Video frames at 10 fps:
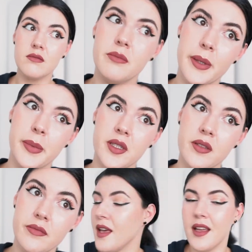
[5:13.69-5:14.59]

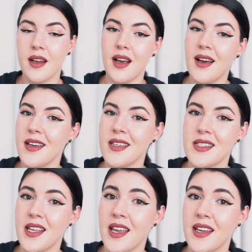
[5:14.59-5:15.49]
people, and I
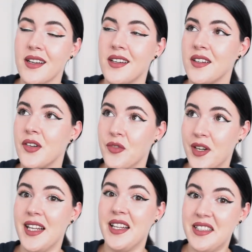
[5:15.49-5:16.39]
sank
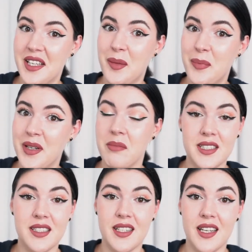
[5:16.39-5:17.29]
really deep
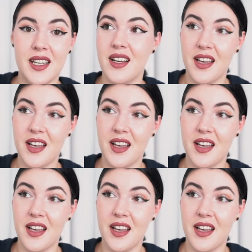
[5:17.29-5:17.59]
mentally.